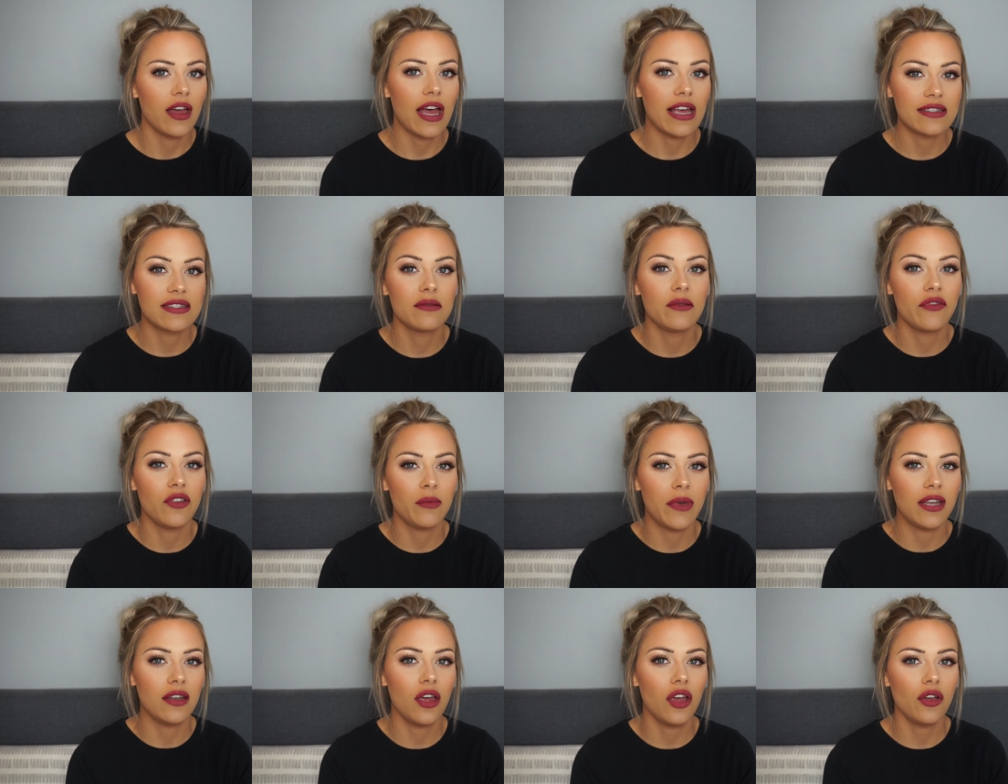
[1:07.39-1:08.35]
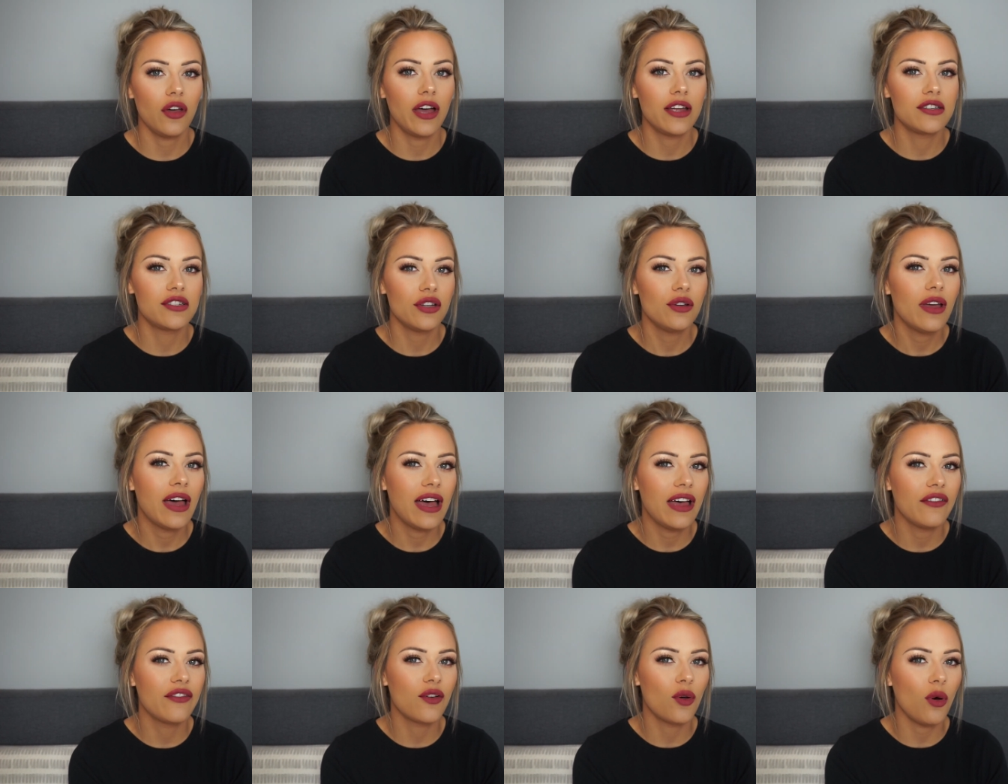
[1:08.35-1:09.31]
As some of you may know, I do
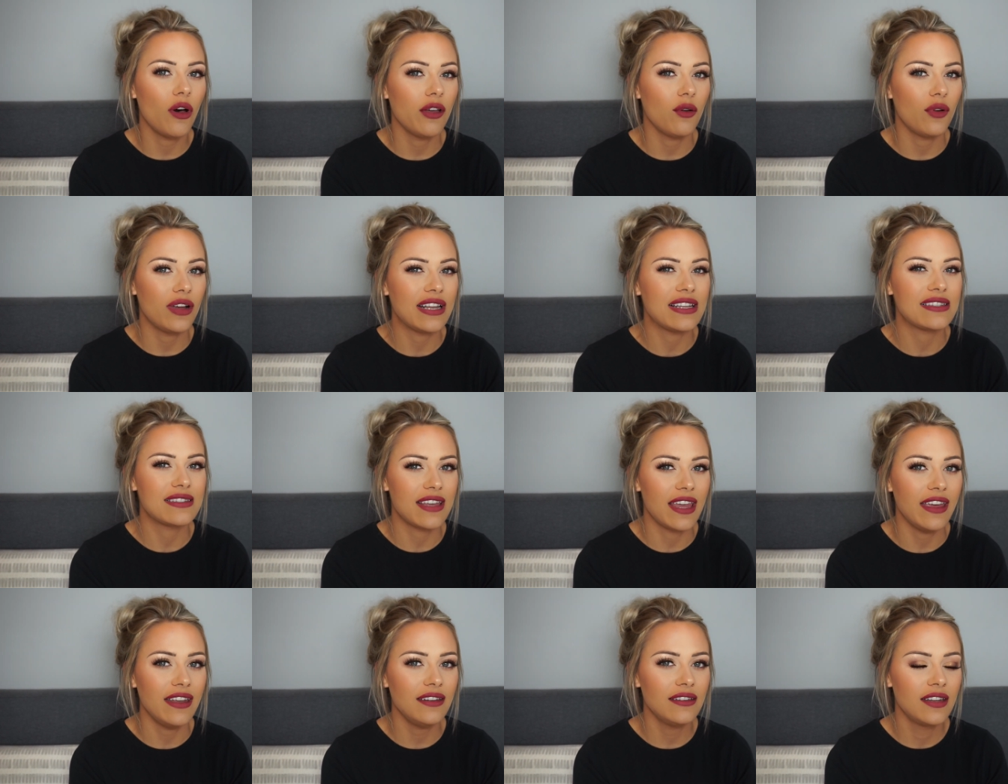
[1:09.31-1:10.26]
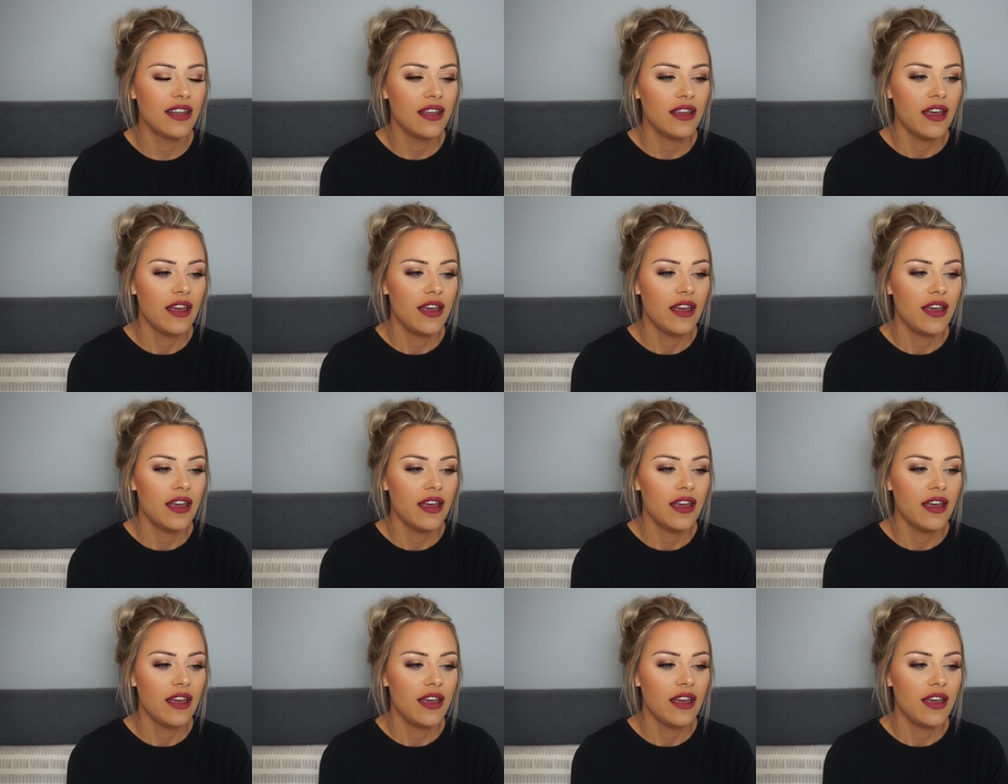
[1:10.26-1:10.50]
have quite oily skin.